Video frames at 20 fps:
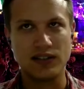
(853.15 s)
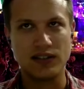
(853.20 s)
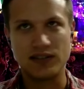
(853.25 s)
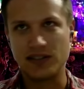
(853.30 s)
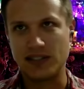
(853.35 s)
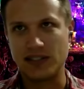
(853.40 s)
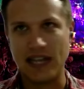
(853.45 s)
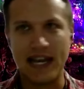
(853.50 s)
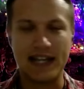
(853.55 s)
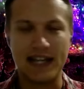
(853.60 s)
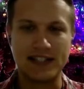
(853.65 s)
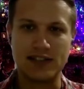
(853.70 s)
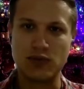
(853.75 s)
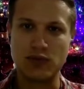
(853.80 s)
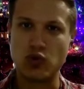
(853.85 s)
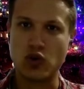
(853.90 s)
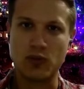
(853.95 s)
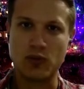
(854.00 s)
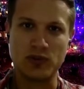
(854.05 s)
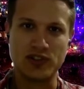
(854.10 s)
just add
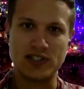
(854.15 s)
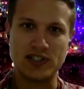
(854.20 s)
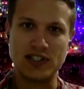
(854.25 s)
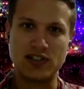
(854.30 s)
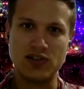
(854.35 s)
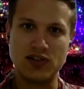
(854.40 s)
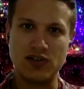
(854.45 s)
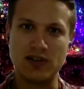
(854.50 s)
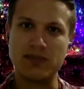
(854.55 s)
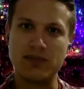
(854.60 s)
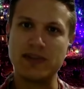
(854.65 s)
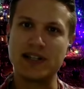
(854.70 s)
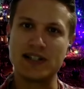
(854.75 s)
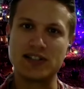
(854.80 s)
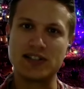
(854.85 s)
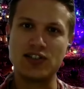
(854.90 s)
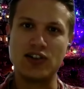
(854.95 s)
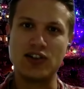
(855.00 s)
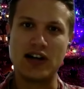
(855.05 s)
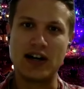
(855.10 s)
some normalcy to it
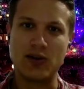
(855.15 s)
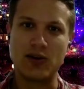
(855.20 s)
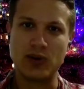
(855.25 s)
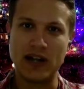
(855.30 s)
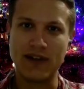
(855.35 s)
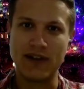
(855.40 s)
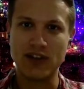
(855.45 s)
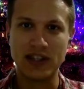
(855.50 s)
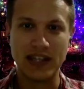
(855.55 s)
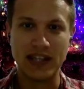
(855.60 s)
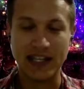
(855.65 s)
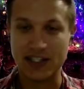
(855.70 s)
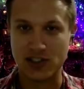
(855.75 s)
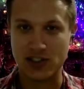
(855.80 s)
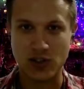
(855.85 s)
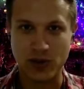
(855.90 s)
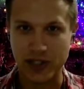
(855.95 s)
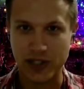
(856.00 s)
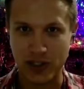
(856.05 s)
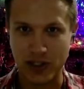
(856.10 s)
because you know how when everything is
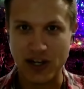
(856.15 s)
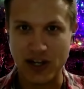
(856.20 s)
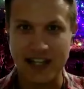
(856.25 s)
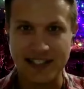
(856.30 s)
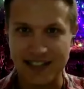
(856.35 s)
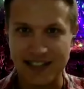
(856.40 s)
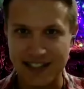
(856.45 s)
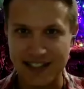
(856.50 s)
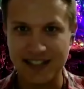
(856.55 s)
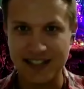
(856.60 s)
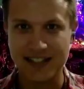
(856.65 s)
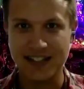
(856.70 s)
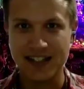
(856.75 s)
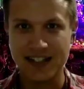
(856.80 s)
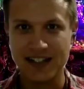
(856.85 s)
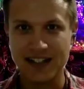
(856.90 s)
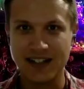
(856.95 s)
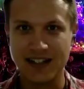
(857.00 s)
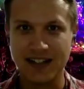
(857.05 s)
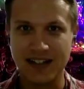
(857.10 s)
going crazy,
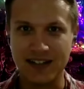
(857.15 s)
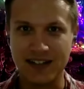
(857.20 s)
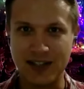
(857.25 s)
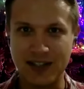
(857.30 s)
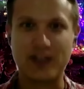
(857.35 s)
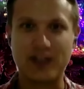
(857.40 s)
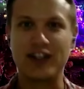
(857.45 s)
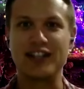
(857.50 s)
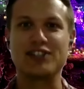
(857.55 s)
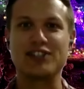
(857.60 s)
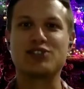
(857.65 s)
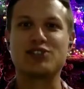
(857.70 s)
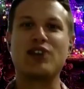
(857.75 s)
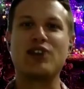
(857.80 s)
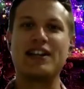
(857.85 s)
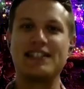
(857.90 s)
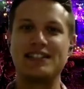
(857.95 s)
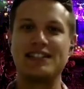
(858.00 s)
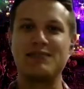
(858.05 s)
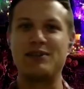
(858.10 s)
nothing is
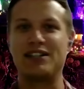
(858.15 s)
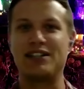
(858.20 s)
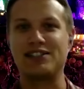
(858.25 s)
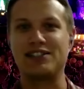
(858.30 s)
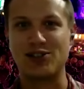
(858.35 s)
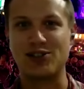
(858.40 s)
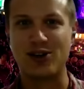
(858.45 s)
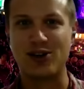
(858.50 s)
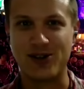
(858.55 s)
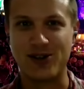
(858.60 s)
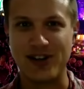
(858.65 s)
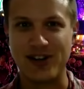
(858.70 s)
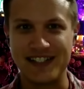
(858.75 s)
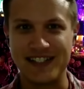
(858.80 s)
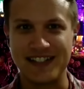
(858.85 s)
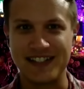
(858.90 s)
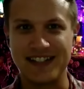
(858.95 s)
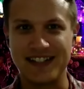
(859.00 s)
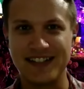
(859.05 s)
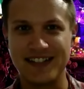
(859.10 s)
crazy because it's all
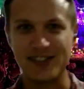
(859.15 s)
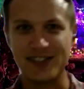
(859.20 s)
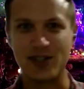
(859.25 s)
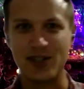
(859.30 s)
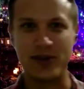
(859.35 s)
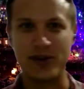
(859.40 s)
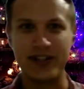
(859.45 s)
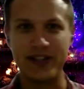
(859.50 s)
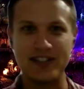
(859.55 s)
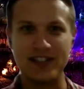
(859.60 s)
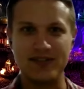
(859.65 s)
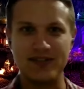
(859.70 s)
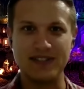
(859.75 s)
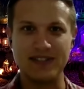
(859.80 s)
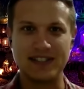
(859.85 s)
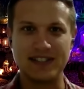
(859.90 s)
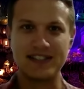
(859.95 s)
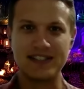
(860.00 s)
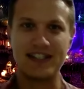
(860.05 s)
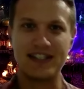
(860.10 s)
crazy. So you,
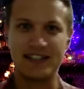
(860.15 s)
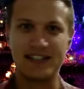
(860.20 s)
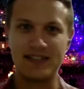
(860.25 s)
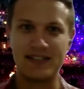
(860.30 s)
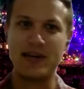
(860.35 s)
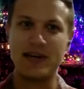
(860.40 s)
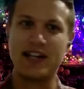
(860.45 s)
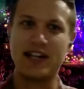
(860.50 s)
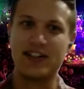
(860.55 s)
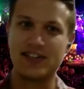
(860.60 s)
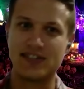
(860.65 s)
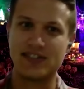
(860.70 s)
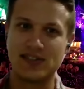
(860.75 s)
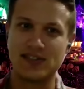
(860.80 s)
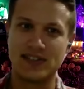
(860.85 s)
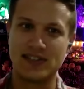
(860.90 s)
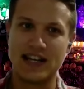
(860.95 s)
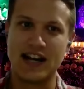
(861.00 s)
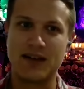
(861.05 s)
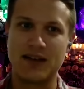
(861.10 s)
it's nice to balance
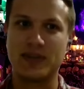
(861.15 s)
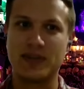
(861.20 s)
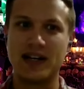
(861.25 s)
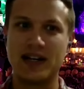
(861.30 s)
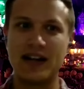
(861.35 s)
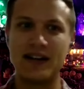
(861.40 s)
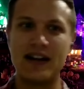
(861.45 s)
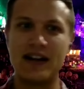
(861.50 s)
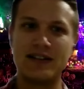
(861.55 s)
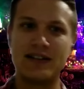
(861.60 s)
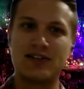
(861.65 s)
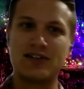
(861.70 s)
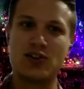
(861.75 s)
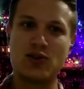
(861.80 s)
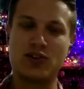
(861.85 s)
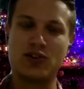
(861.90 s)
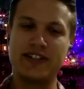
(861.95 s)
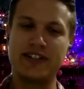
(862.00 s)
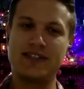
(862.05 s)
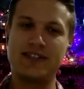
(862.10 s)
those out. But I, I
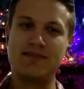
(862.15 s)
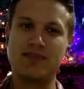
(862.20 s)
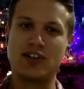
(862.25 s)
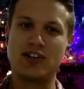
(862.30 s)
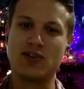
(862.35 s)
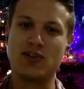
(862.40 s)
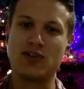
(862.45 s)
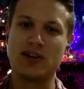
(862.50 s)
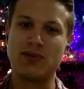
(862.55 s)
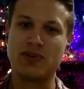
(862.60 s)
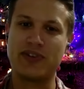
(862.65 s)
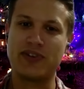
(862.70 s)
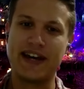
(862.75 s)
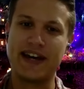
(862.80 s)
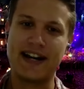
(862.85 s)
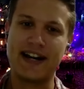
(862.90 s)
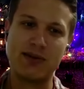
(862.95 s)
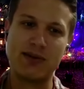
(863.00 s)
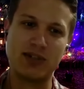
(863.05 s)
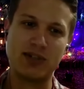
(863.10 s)
totally agree with
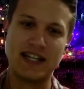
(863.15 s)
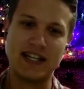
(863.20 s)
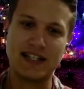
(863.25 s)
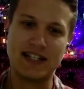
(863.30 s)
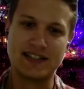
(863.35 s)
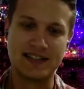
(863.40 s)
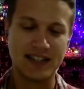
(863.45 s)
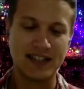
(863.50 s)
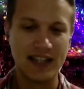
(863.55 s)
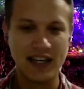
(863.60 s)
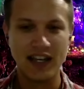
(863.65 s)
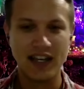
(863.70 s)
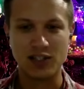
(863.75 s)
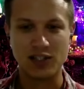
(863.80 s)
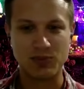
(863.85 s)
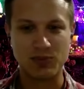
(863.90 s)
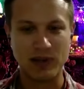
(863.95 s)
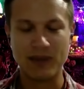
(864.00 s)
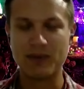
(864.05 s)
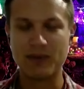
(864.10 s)
that. I would guess
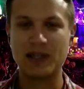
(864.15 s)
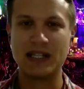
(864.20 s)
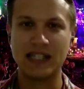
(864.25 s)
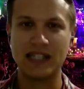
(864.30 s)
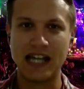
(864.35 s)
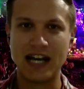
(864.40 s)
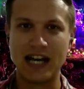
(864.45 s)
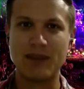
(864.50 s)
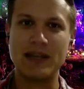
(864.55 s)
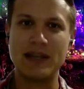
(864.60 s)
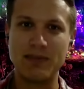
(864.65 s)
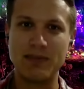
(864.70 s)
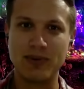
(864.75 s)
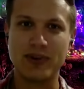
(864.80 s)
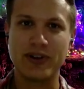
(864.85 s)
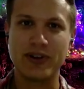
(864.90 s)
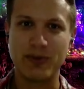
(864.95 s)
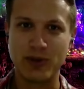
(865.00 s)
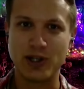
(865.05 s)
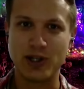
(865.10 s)
there's probably a lot of
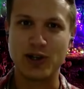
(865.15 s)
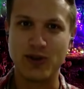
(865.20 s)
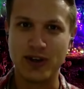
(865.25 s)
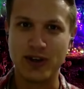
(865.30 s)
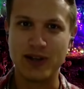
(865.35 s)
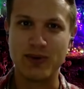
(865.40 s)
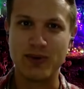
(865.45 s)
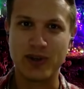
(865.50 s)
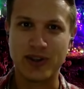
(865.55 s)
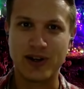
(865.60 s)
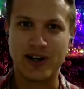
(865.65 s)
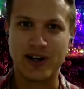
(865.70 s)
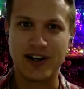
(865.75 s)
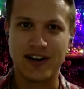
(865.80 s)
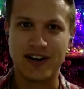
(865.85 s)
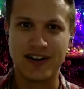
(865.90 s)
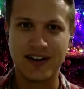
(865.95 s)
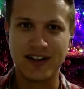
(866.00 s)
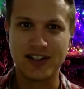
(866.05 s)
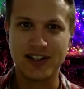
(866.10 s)
people that would agree with our
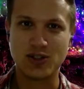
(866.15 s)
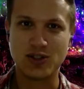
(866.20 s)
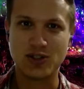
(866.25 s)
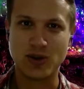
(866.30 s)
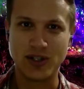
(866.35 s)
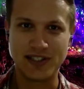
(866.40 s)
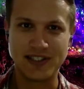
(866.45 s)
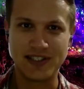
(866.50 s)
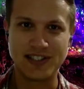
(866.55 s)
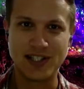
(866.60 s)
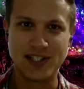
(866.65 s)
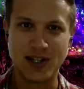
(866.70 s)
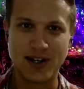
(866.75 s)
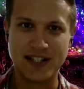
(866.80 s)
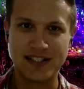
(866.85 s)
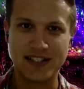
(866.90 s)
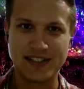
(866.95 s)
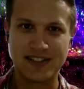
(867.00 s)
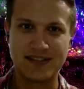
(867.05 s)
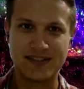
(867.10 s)
choices here.
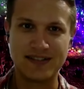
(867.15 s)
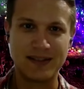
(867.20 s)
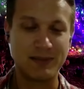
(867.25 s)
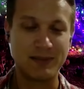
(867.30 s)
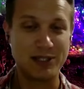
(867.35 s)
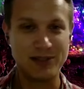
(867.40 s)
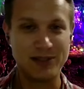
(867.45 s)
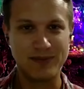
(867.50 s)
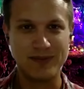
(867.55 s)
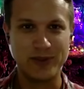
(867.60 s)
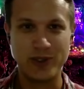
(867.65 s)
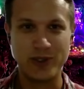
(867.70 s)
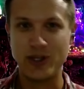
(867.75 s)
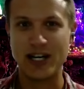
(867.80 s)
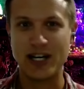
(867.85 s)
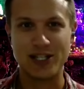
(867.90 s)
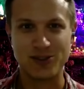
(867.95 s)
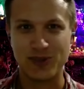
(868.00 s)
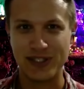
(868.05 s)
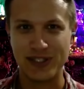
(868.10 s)
I just, I mean, you
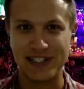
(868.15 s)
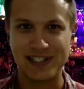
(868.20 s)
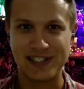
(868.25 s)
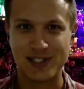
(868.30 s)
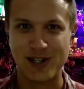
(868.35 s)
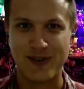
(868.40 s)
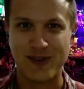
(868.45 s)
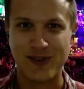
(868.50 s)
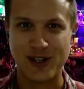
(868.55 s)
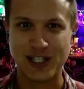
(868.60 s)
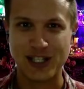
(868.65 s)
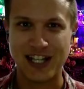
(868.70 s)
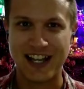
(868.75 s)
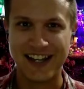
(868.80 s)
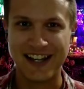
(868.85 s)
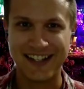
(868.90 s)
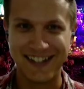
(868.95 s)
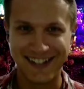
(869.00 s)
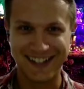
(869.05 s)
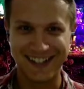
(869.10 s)
guys read the stuff
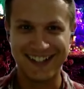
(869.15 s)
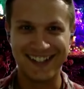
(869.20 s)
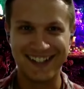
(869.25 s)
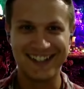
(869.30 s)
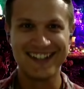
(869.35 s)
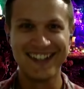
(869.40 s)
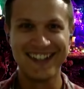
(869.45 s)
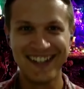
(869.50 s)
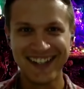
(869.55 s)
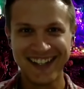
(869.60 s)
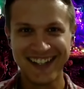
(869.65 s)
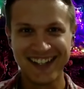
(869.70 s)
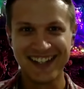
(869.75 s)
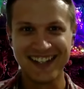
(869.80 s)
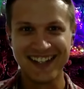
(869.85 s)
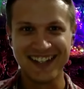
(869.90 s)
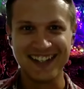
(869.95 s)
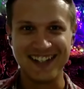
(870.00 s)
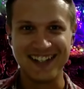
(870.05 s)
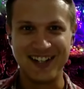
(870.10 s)
online.
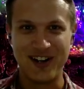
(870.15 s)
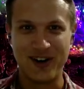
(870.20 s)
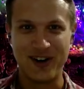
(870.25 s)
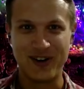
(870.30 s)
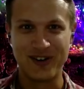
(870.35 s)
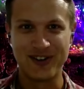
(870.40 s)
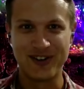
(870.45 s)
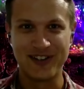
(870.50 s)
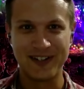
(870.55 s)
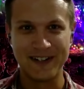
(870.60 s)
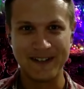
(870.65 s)
You know. I'd like